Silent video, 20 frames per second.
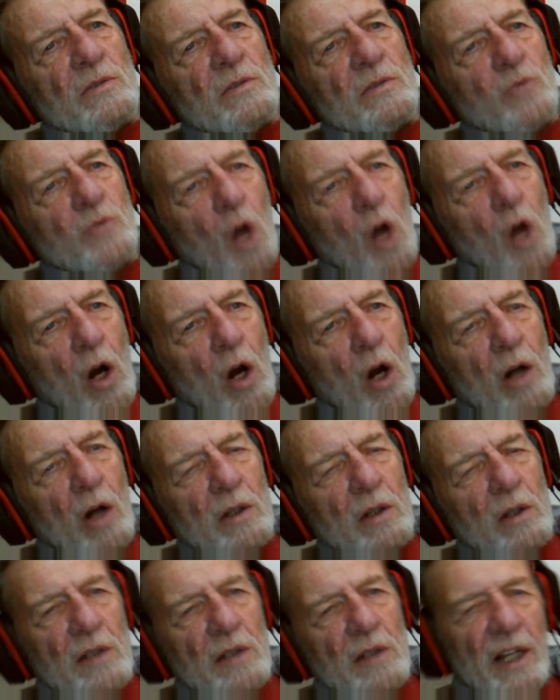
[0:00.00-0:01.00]

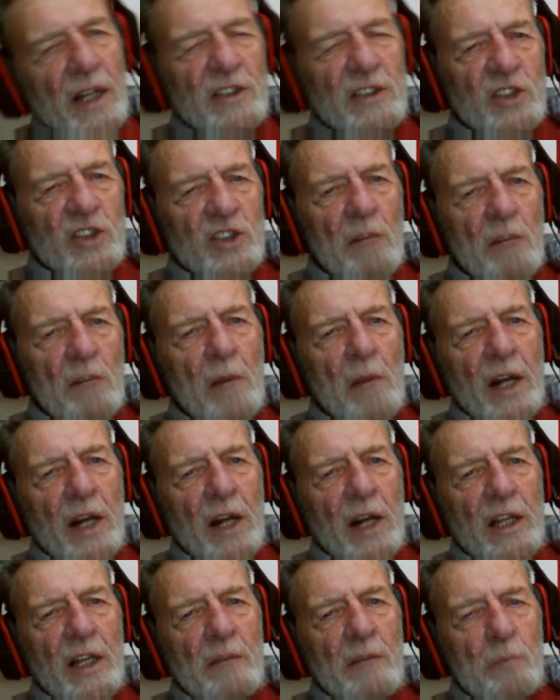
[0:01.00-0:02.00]
wrong and
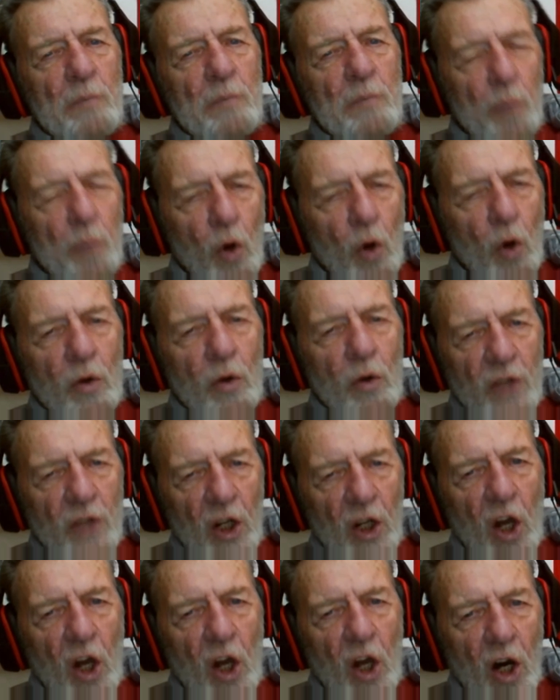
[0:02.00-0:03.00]
somebody broke the
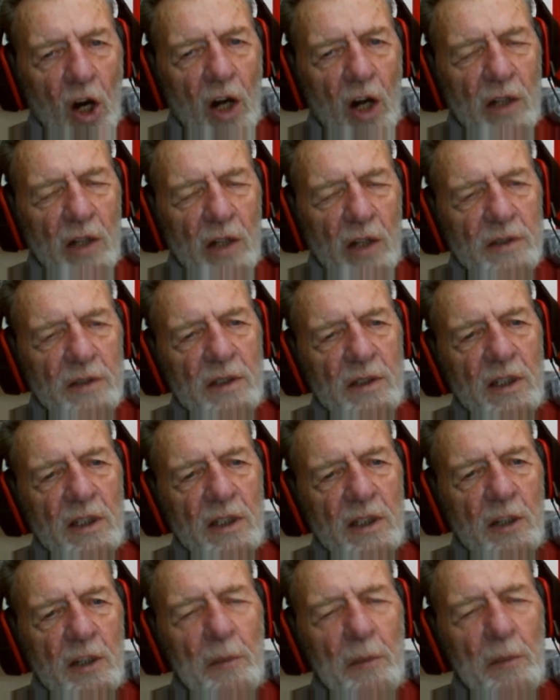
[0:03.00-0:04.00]
law,
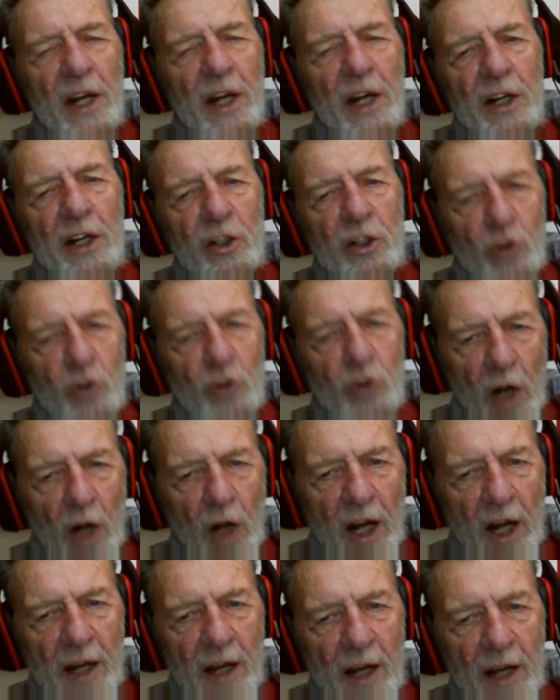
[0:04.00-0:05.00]
committed a
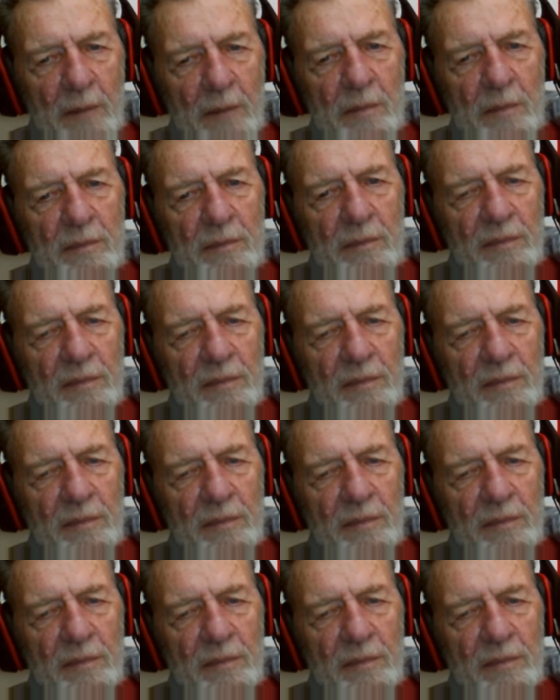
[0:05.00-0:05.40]
crime,